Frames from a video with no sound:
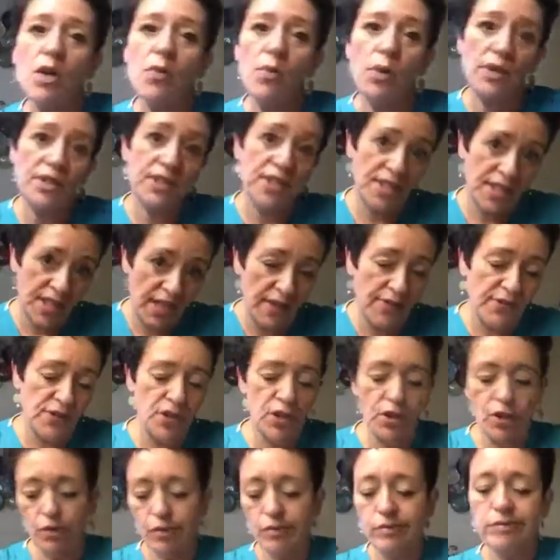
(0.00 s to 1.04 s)
Well, it's a set of
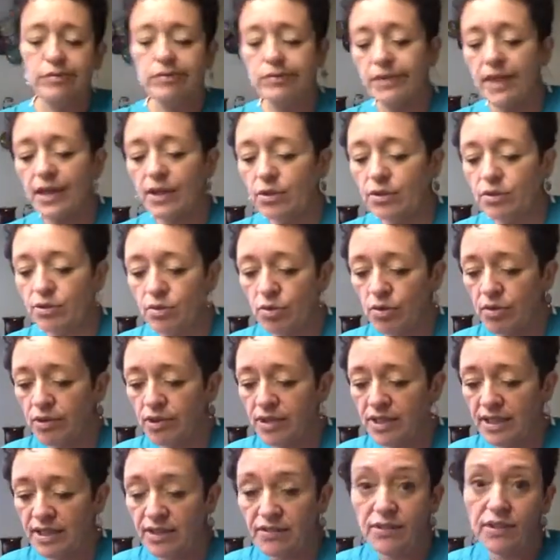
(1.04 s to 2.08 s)
2. I couldn't order
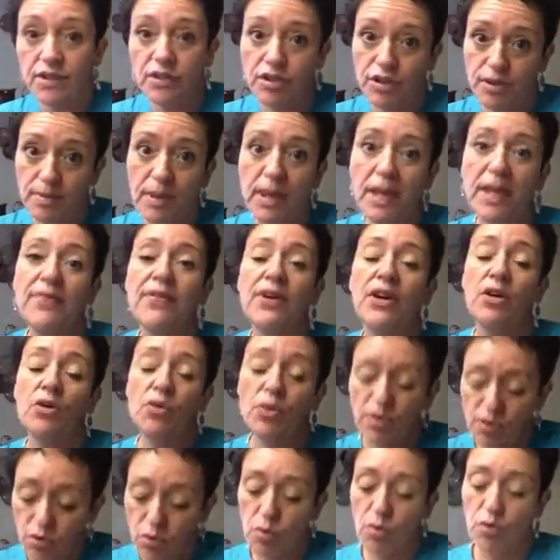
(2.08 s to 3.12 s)
it individually, but if I
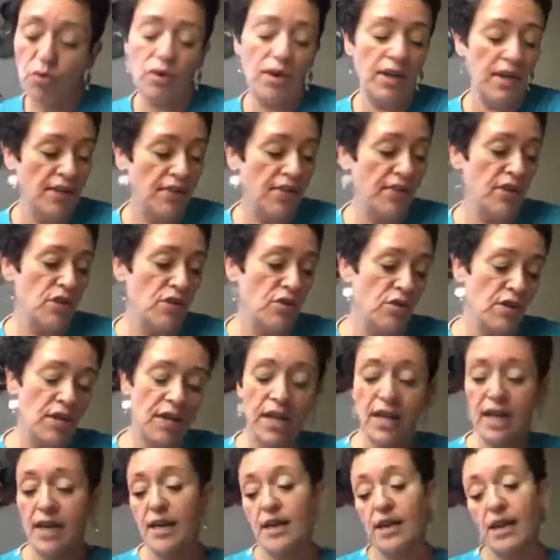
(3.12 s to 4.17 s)
could order it
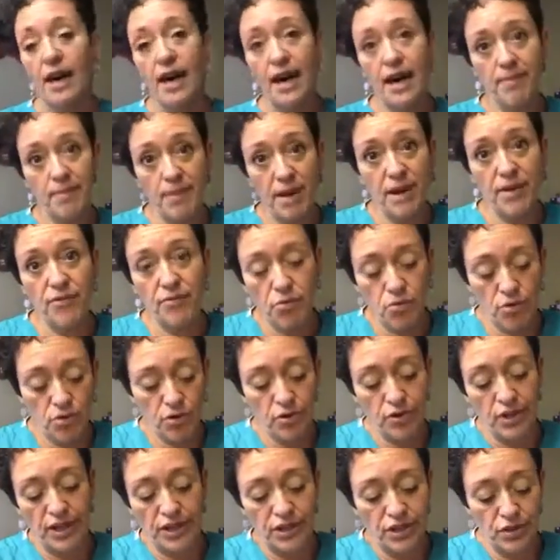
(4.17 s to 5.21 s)
individually, I might have
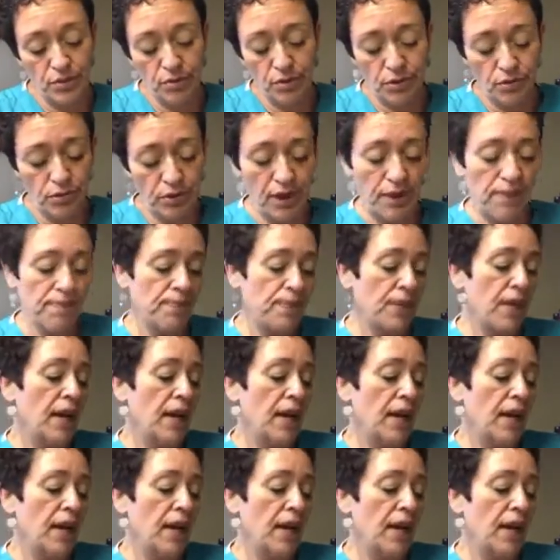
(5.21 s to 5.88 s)
ordered like 2 or 3.